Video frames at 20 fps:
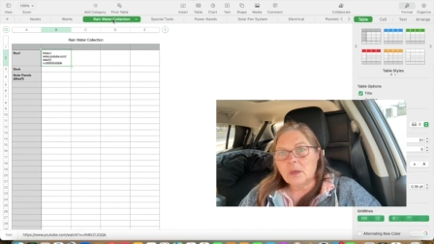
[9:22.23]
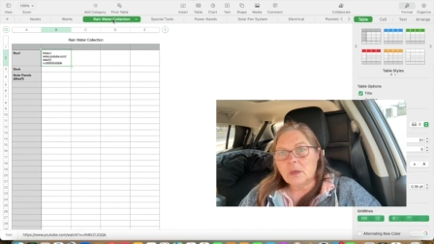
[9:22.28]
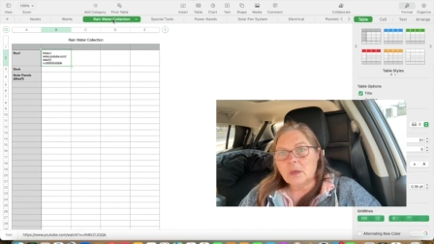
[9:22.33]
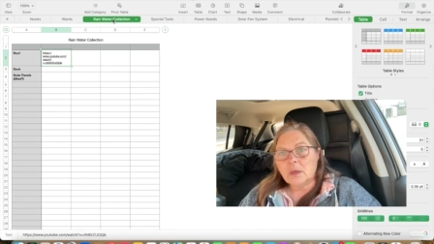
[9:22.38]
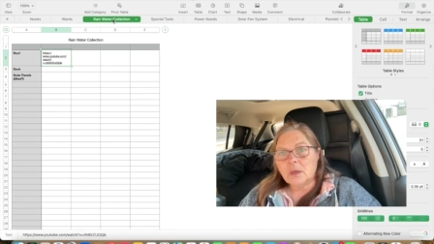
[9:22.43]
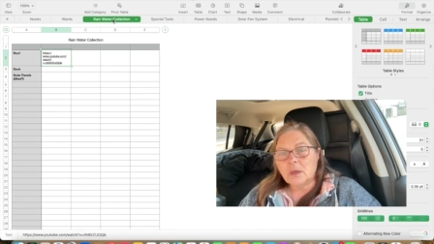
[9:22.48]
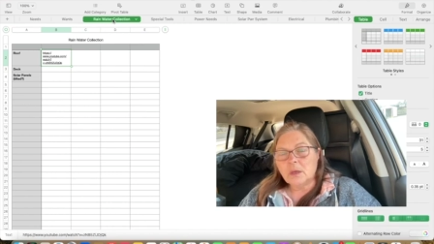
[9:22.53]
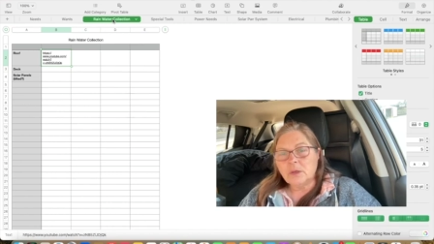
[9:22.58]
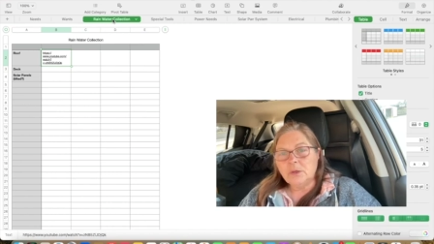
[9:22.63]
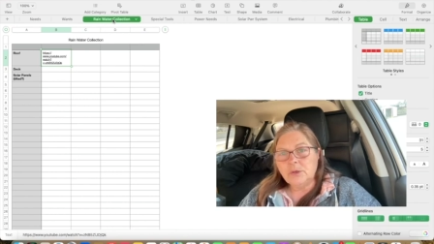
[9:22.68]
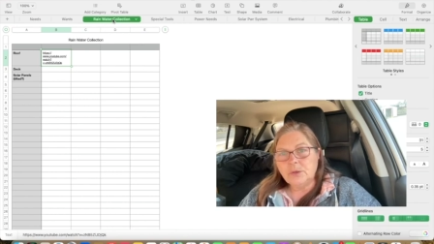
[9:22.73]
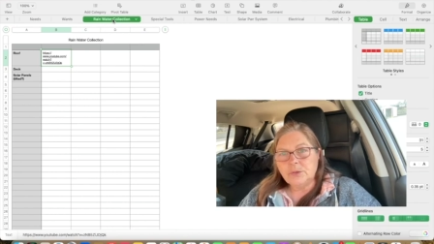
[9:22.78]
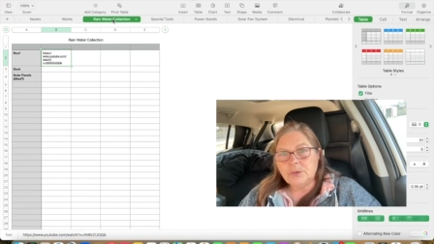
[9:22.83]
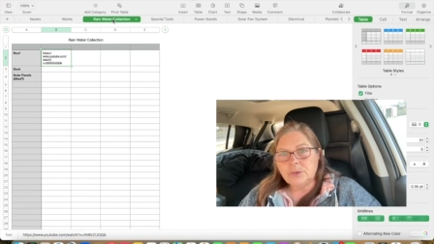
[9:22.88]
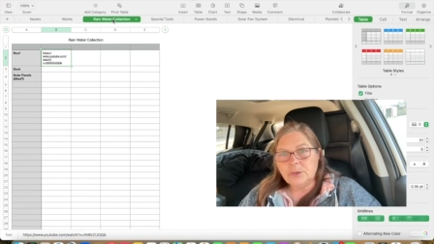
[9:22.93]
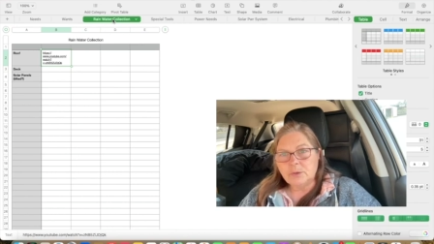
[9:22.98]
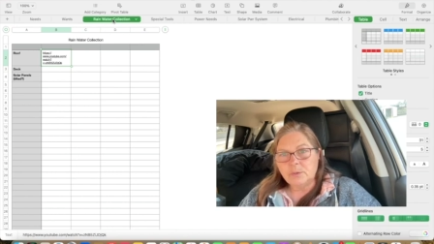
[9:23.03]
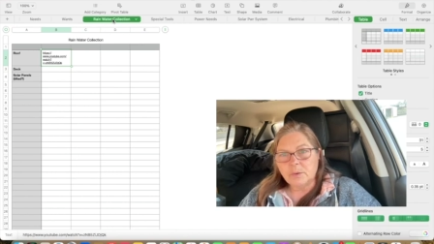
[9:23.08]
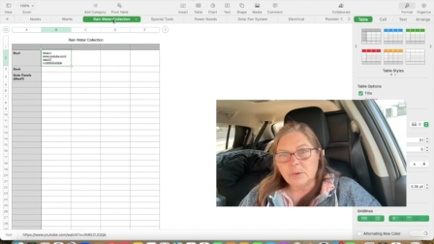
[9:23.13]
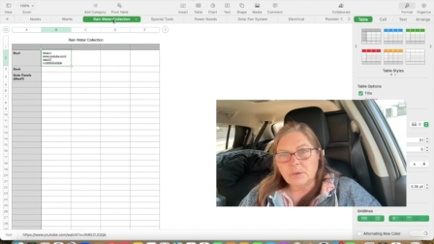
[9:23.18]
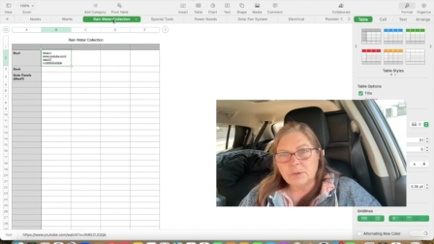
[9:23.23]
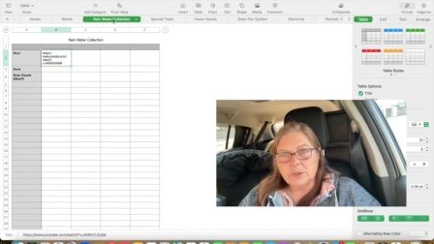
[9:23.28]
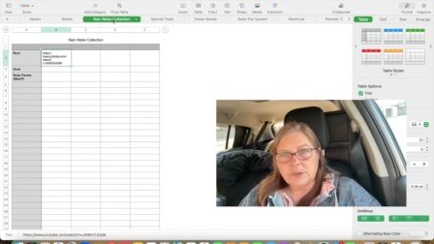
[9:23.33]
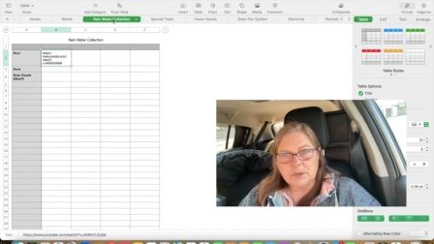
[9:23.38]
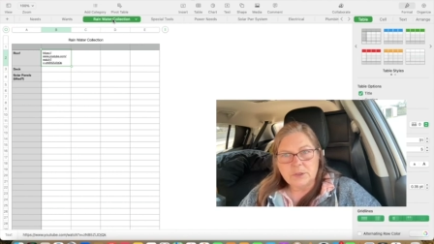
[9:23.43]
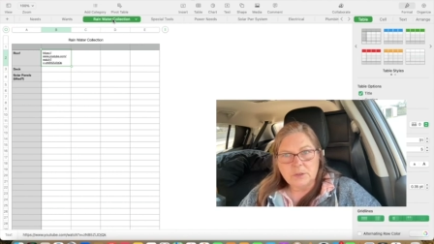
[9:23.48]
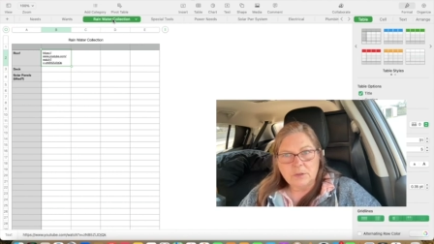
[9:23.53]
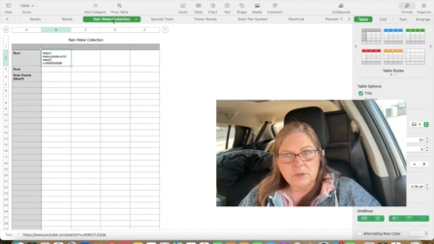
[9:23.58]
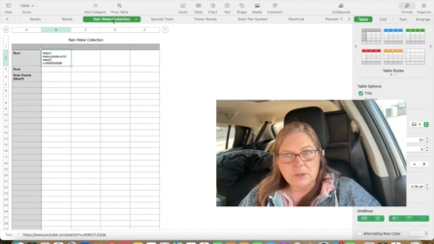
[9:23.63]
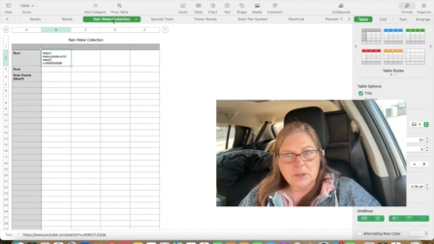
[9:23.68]
uh, YouTubers
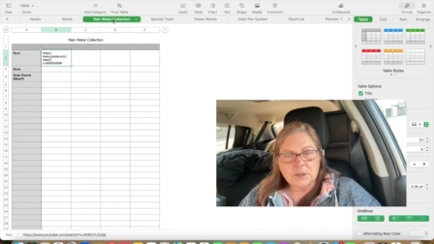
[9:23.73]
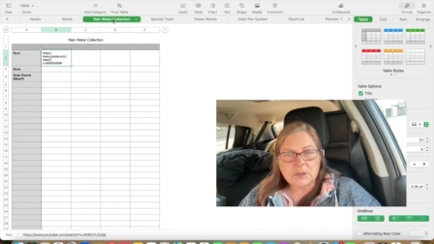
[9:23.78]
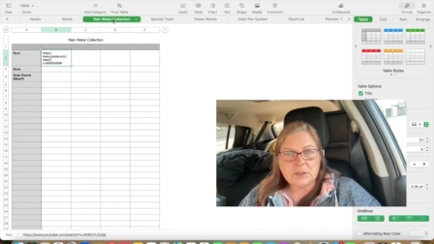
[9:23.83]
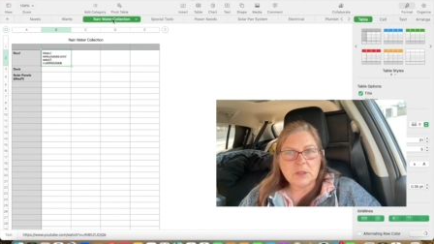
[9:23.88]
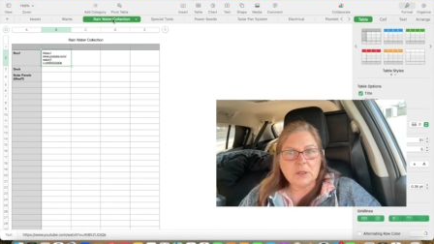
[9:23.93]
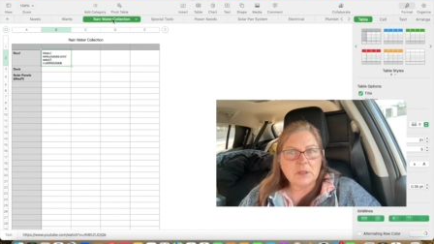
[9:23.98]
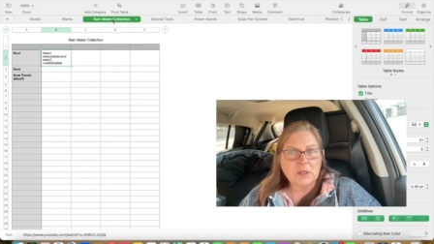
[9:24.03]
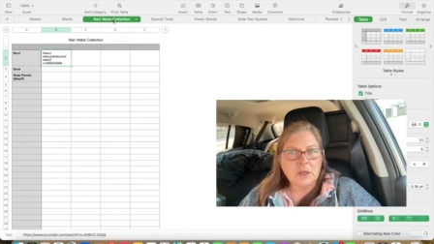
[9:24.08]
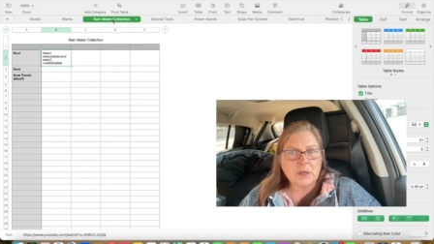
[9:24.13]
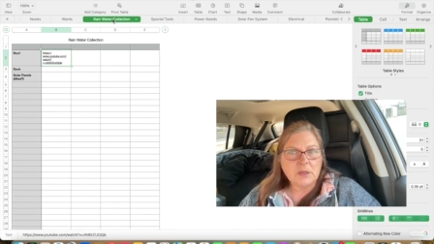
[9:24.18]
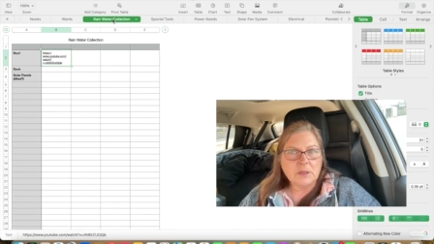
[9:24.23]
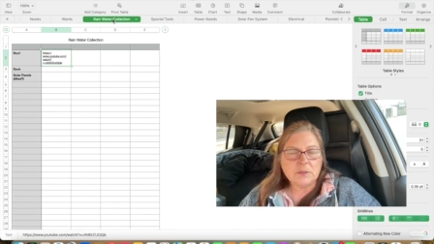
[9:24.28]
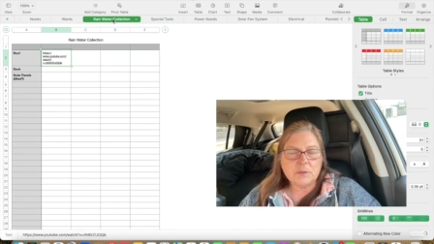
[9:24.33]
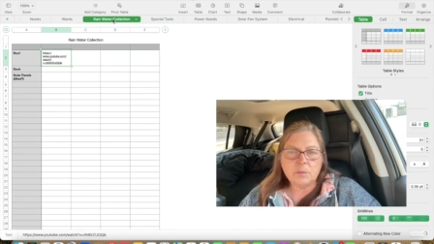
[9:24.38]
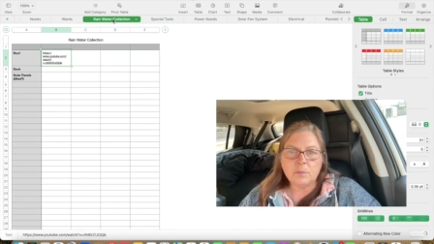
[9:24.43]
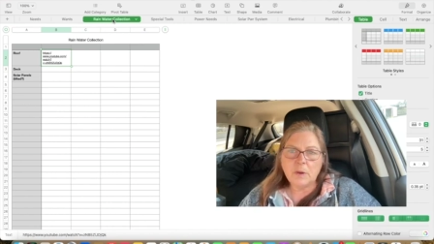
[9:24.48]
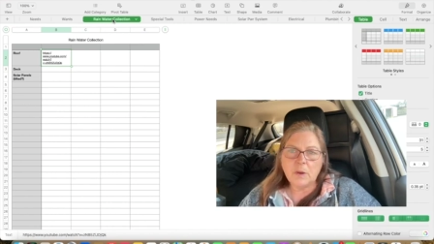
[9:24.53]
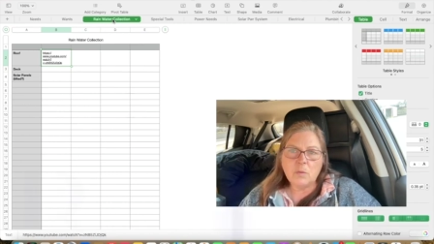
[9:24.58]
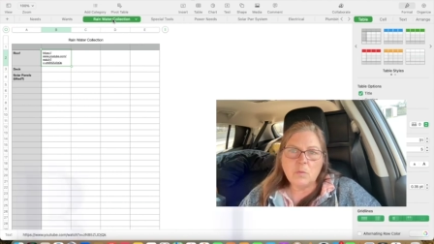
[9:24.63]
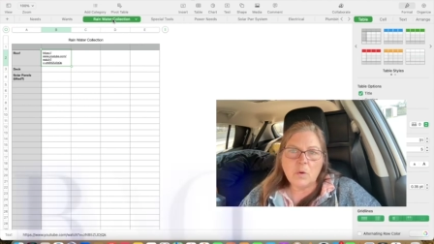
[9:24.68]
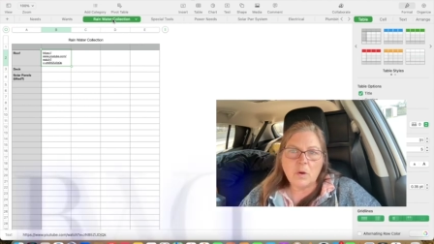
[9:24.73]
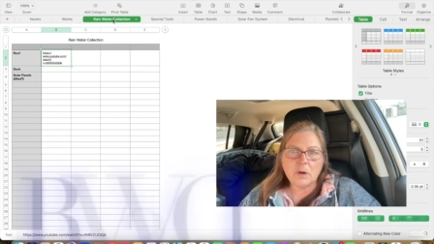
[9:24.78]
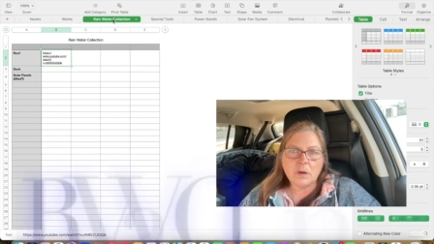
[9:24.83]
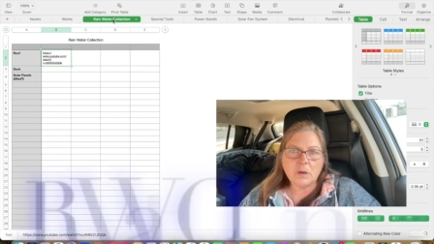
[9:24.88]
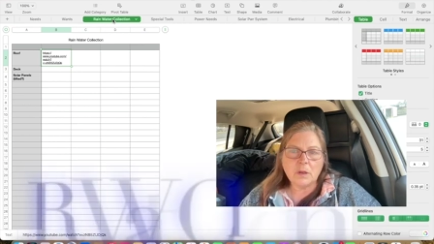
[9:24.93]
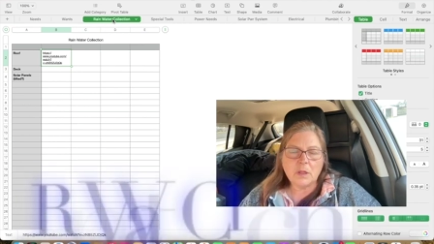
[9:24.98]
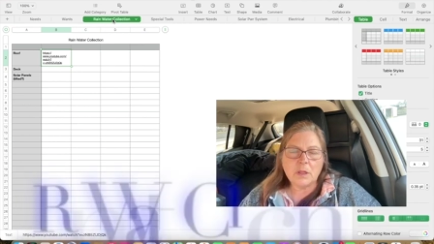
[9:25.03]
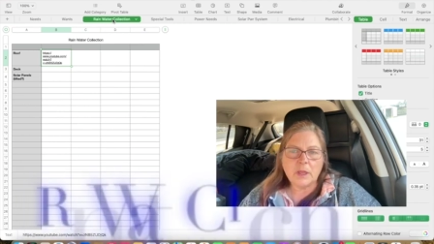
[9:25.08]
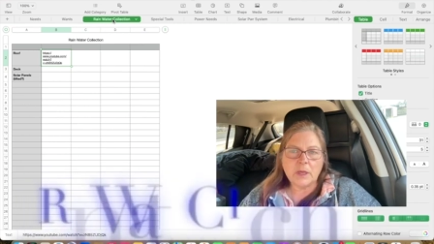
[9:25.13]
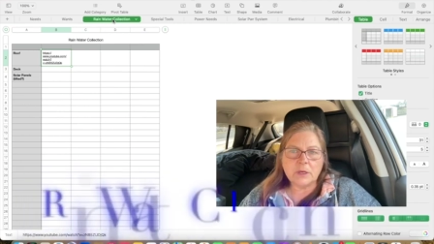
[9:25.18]
do this, and that is rainwater
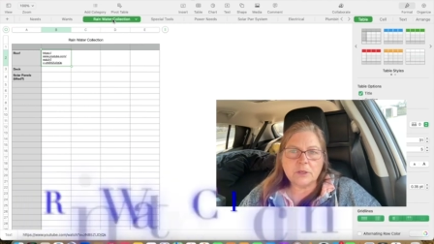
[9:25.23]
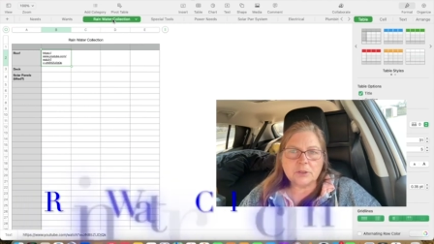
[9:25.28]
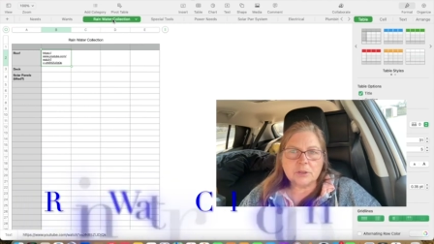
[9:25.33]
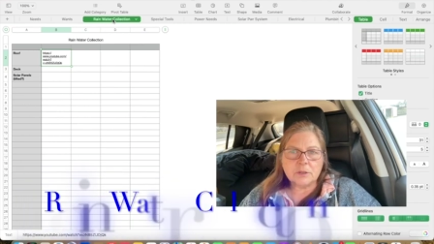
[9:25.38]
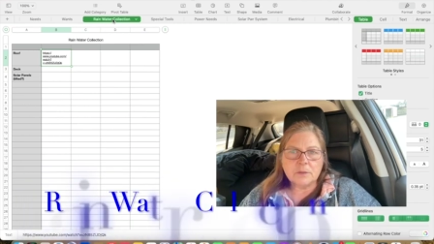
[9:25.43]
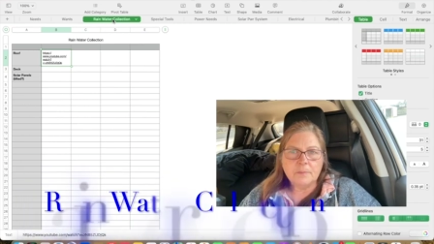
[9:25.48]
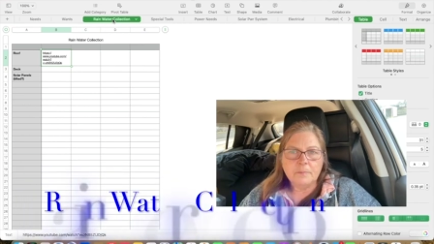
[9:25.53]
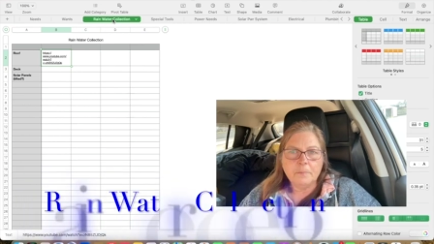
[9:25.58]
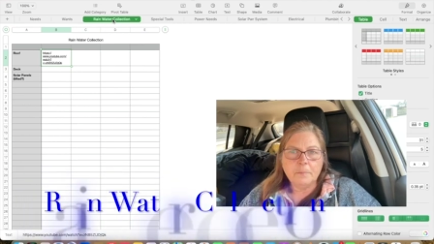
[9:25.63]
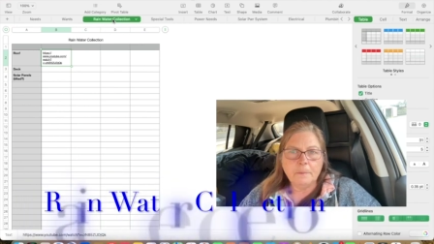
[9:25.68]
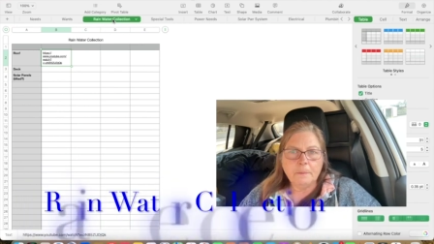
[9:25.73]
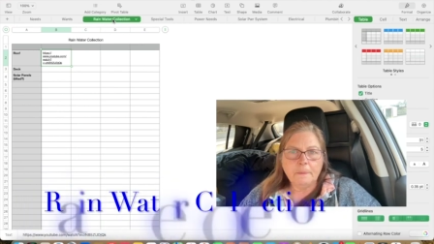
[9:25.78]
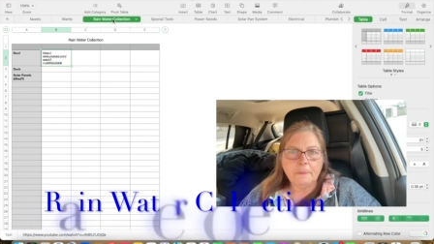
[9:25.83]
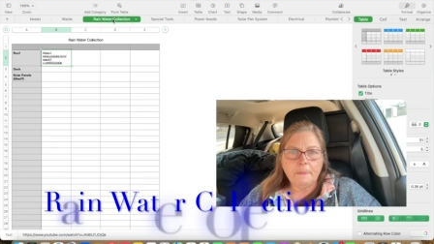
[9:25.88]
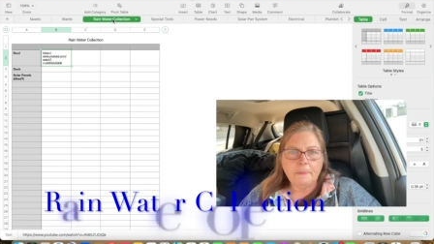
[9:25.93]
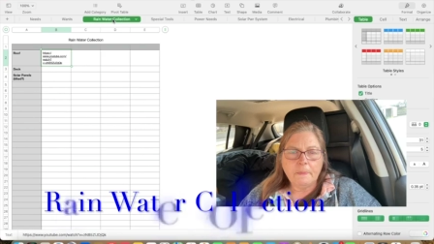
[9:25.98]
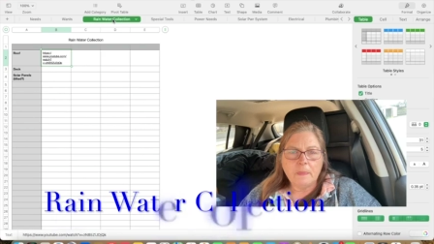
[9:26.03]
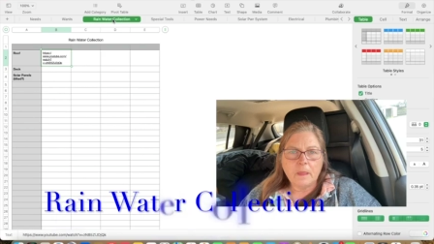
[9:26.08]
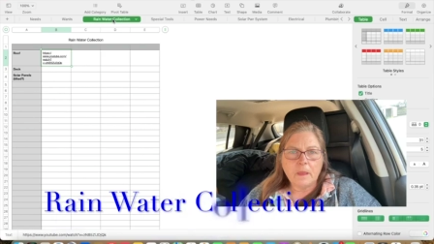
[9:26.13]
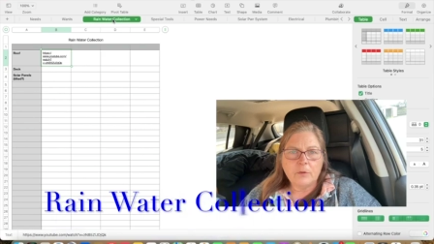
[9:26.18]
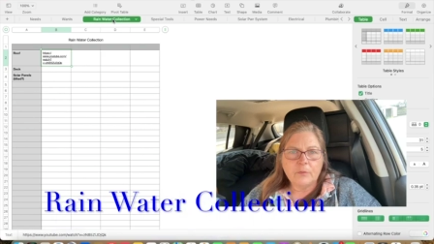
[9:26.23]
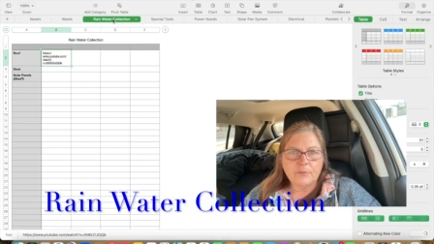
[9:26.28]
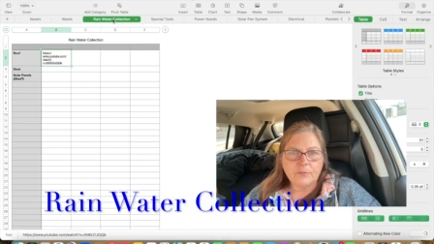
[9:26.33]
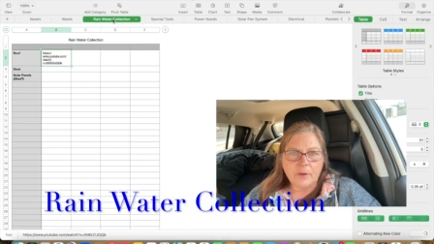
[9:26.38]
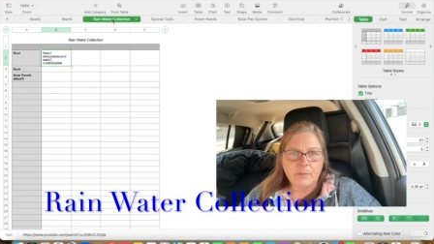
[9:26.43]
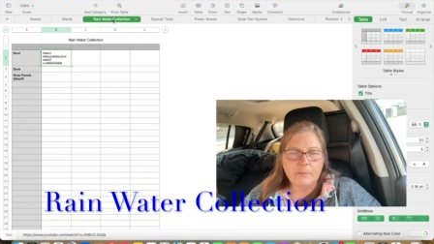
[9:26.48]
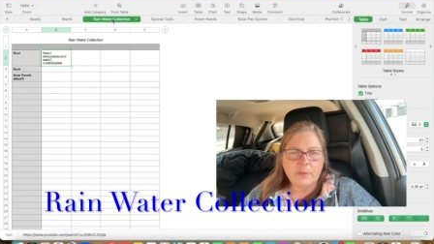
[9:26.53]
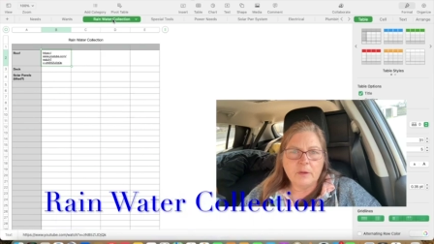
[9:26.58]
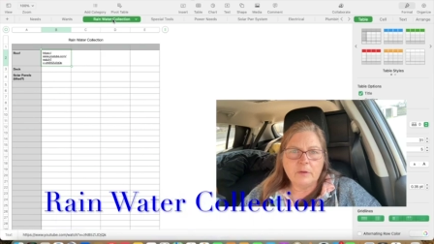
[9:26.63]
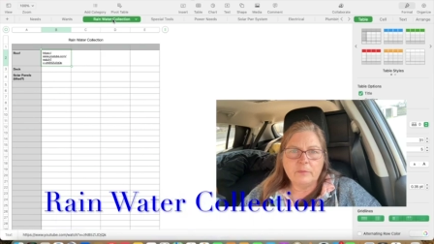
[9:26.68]
collection
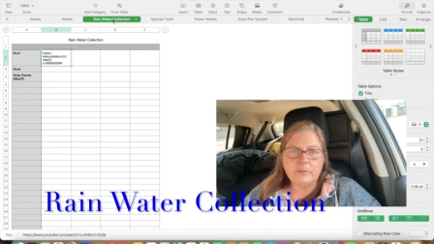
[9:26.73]
from their